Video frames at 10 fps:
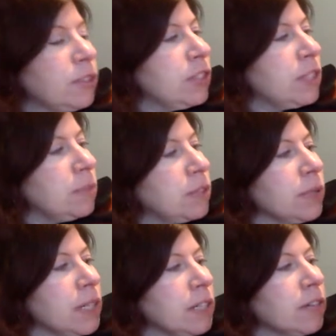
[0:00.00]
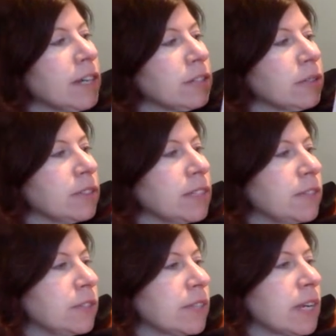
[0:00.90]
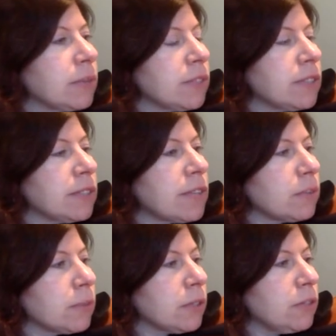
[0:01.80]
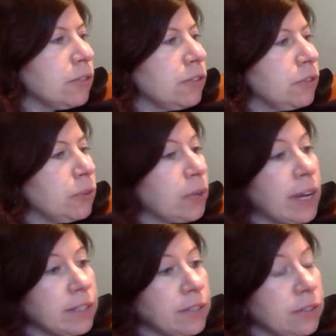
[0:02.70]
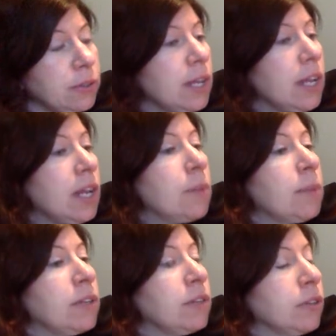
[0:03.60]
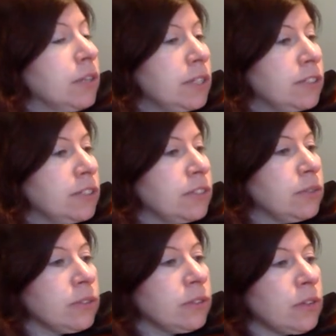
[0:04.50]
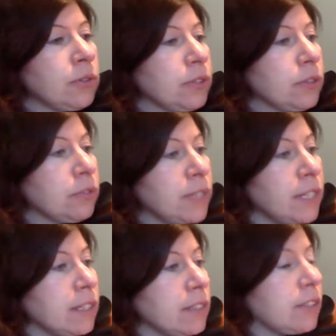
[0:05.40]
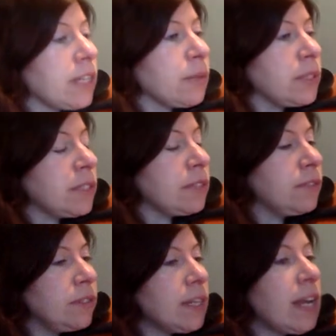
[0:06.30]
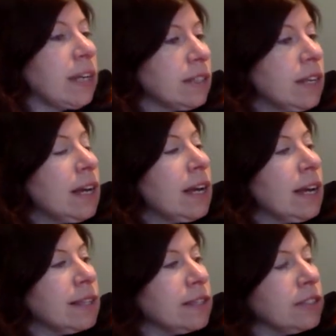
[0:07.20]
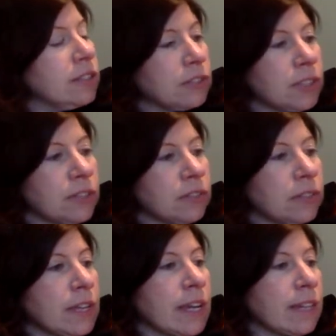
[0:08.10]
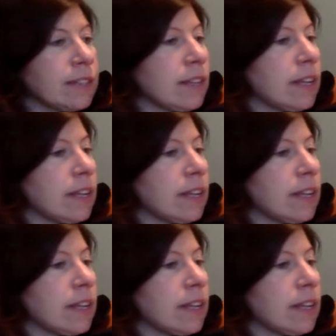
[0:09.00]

G in between, right? So it gives you time to reset from a low 2 to a high 2. But you could just do a low 3, like we did in 58, on the C string for that